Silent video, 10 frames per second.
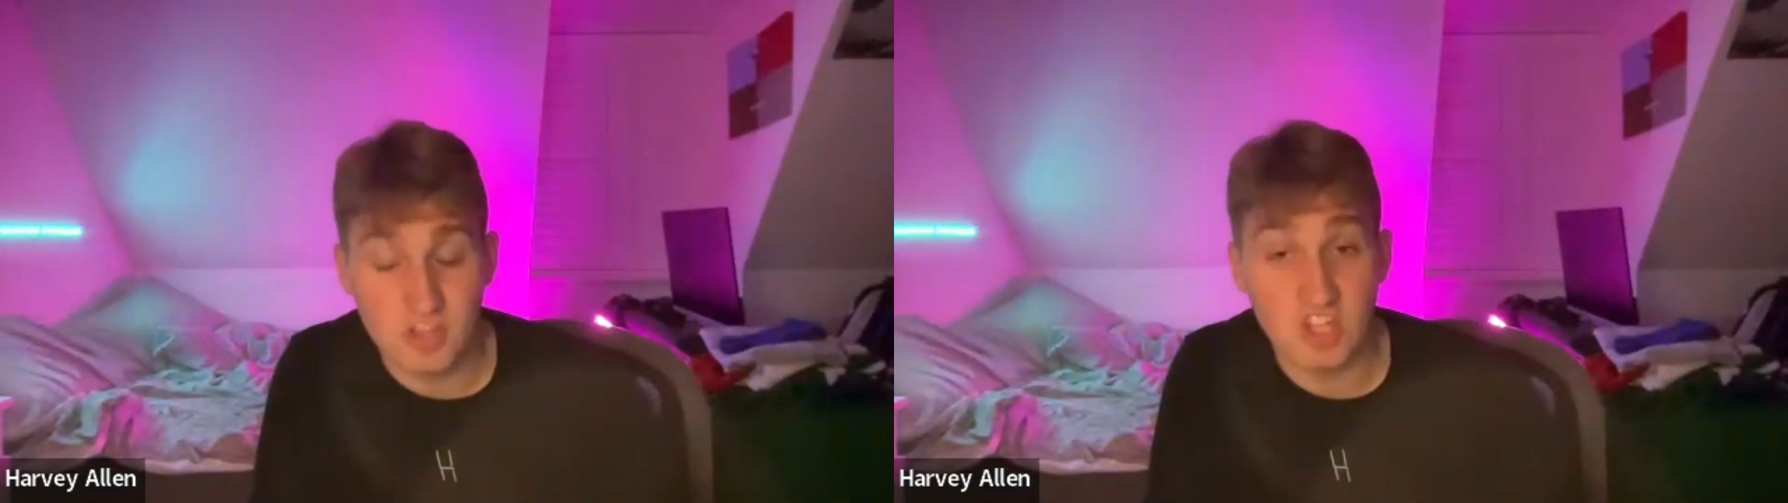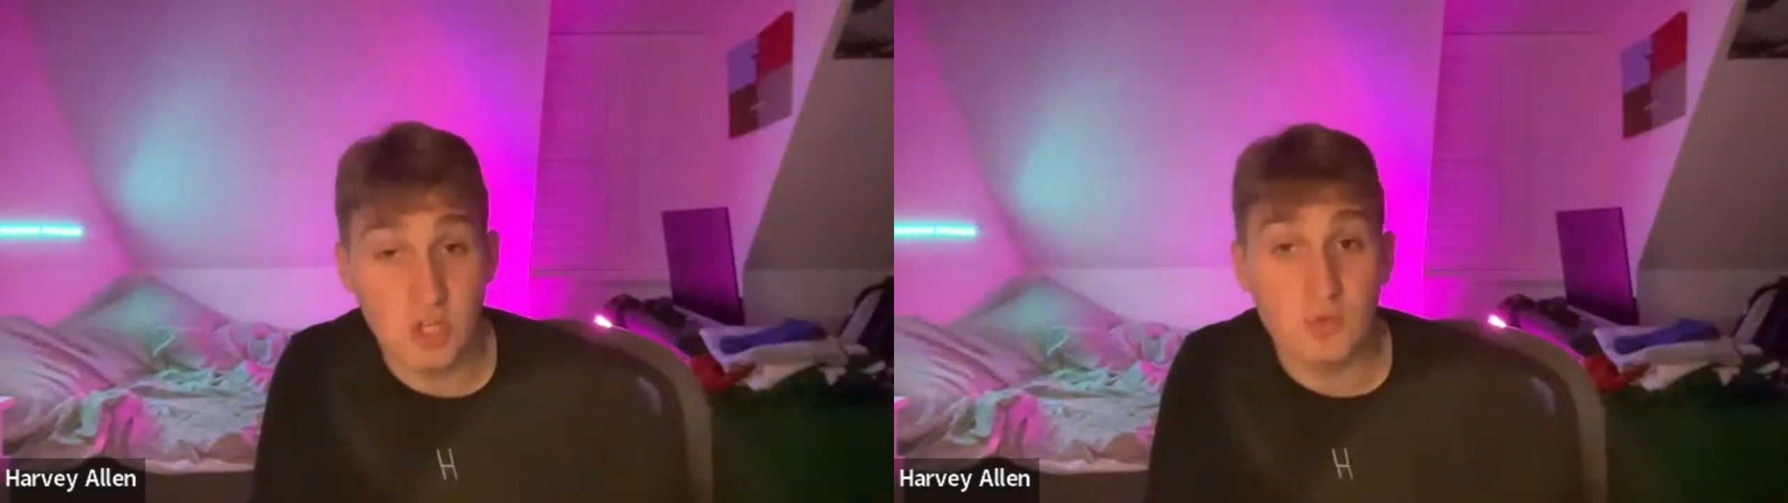
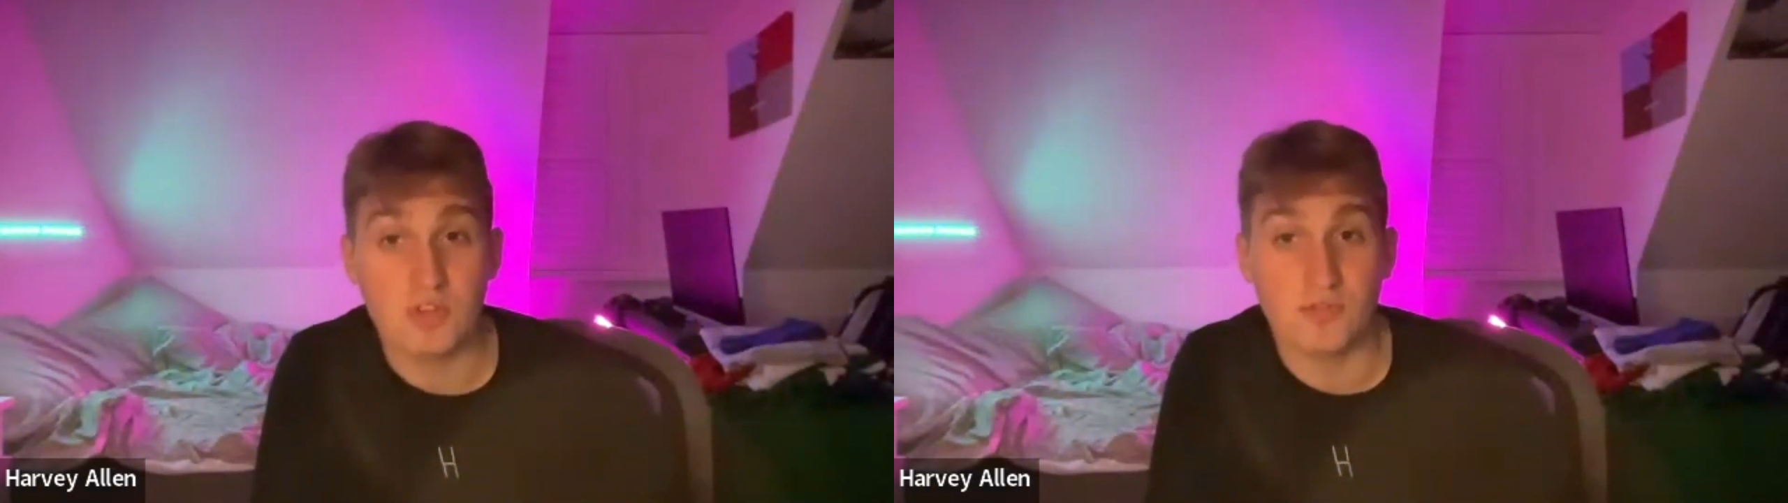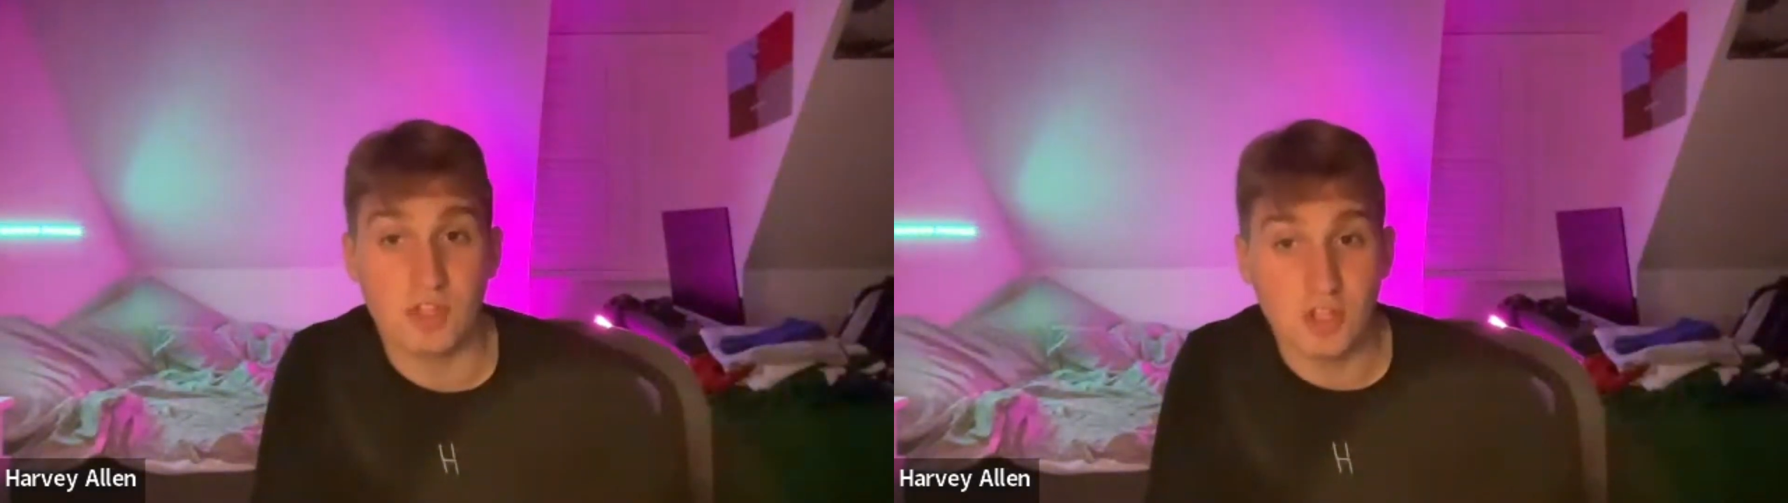
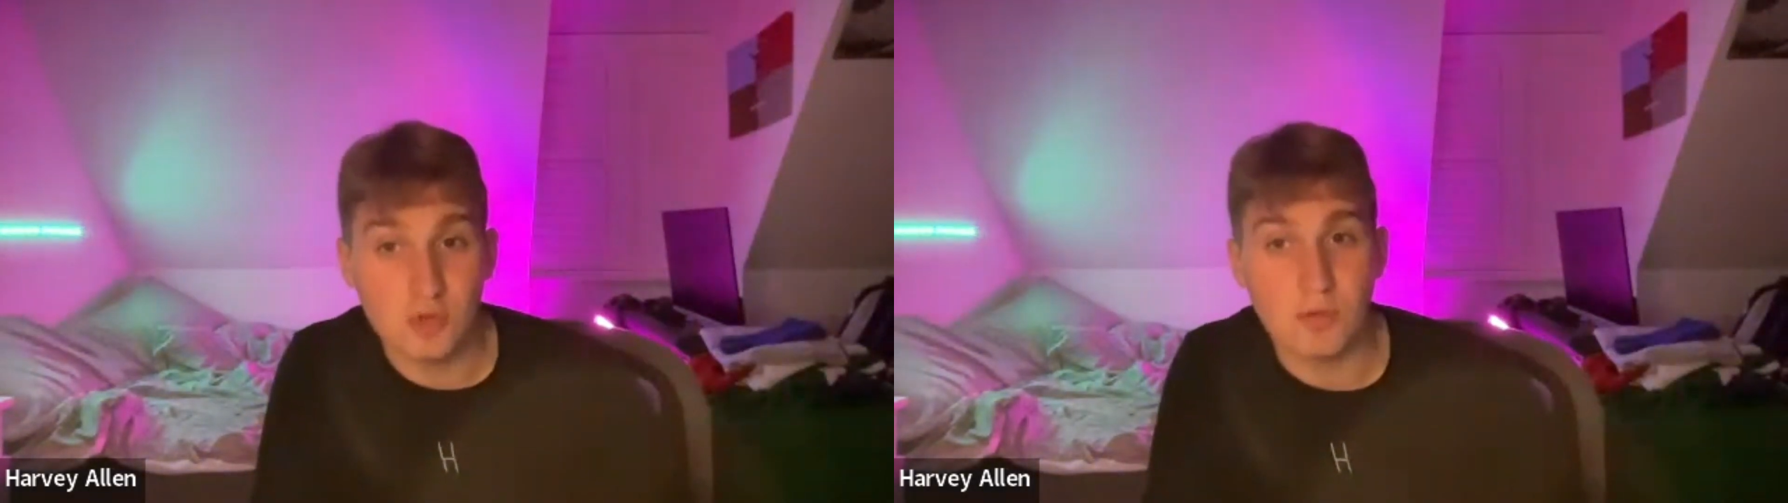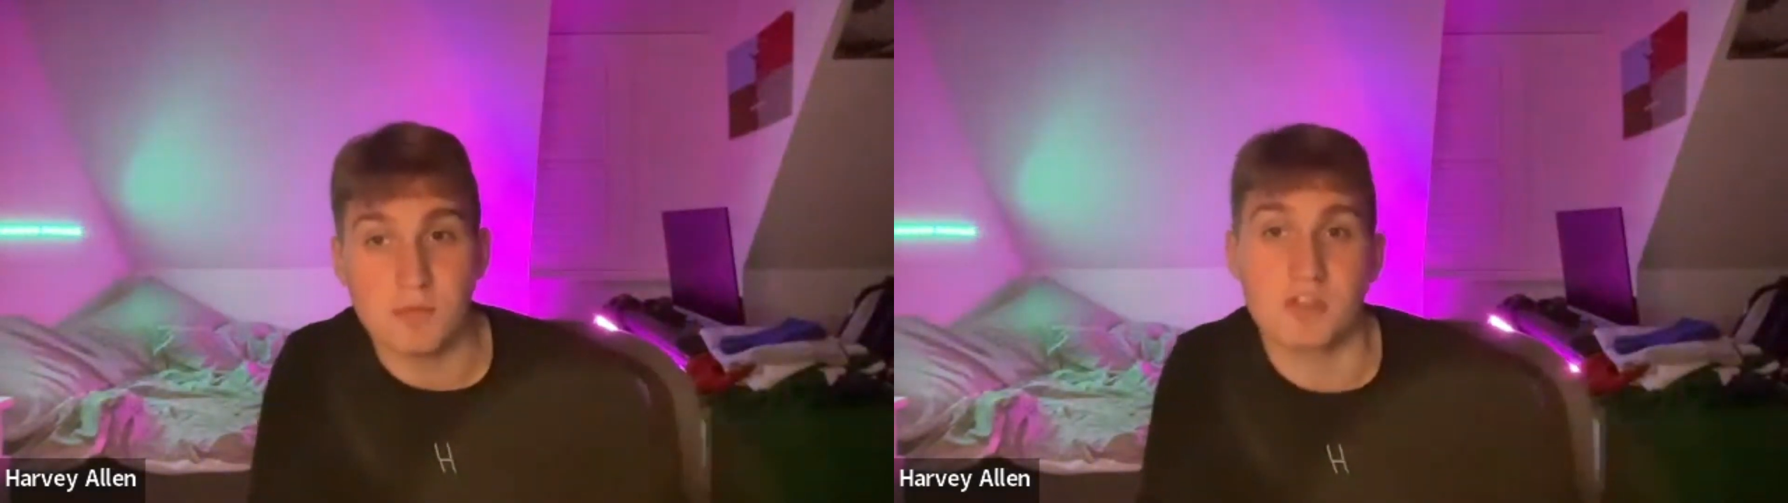news of the
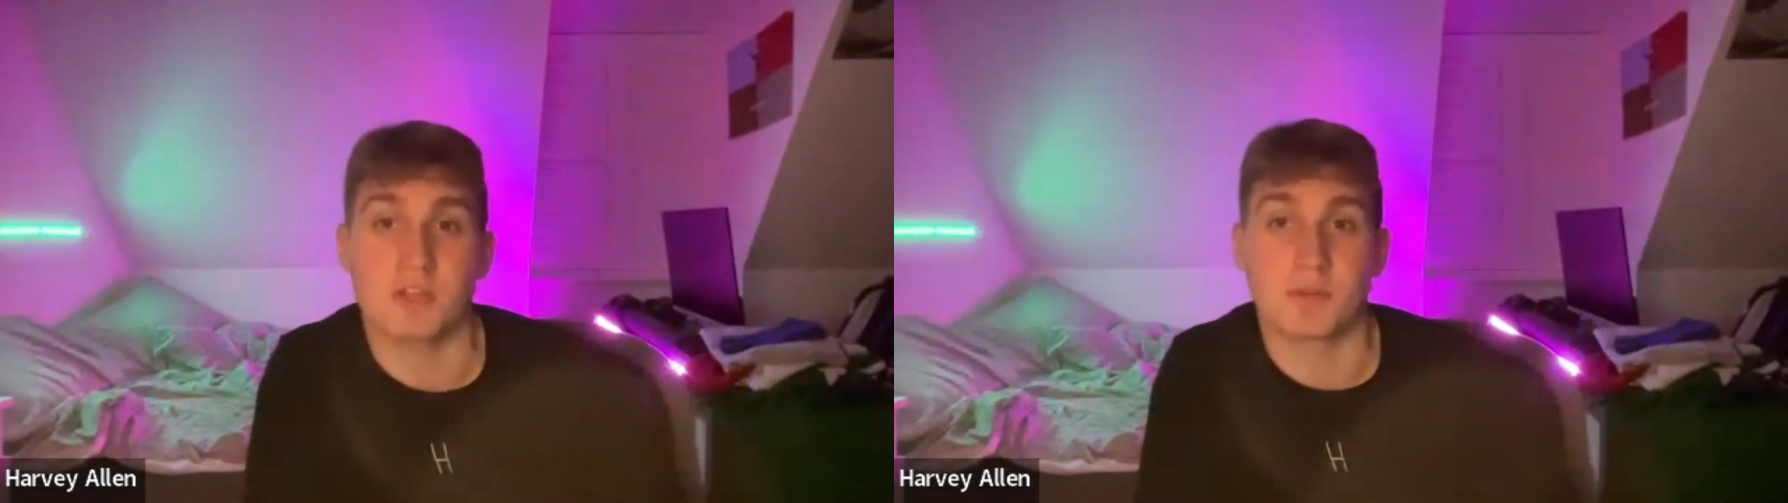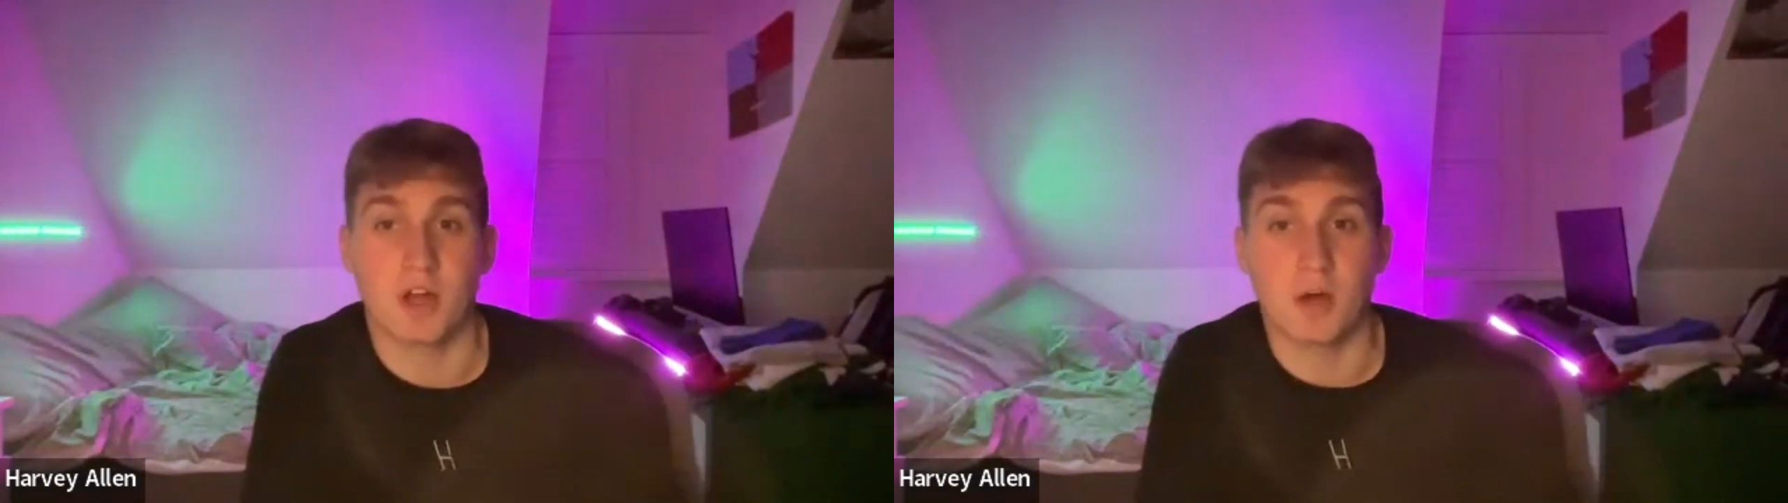new
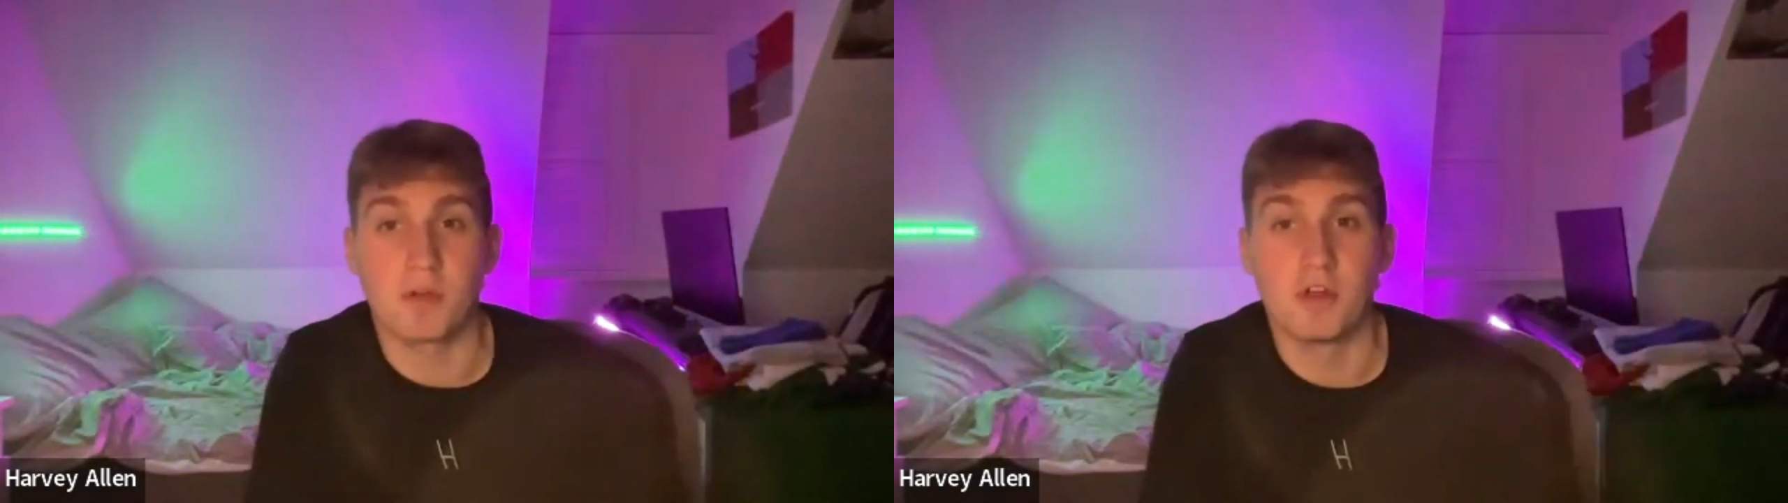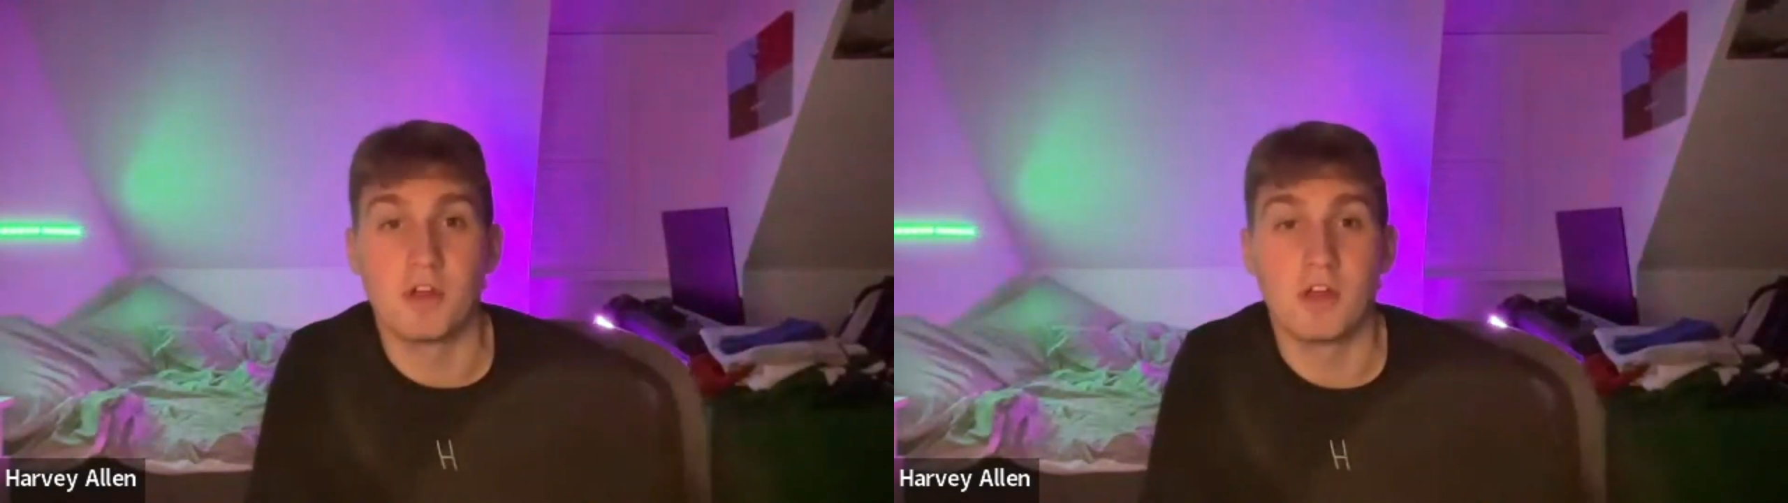Premiership Cup,